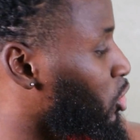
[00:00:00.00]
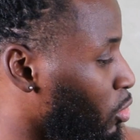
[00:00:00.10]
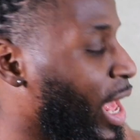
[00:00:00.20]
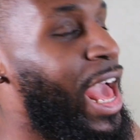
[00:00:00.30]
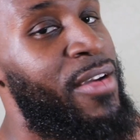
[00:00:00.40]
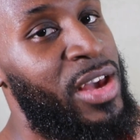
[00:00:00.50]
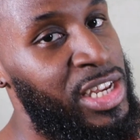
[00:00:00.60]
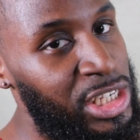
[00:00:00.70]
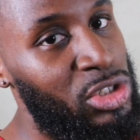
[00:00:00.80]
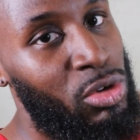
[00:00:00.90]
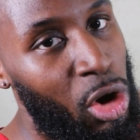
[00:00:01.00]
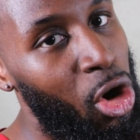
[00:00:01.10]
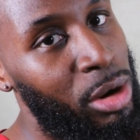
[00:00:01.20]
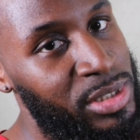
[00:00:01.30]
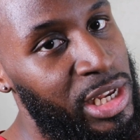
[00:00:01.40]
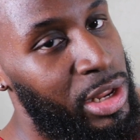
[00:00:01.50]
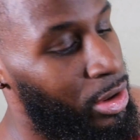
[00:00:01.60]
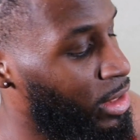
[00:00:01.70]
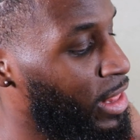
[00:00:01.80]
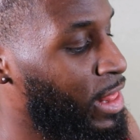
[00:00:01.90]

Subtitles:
do have additional carbs in there.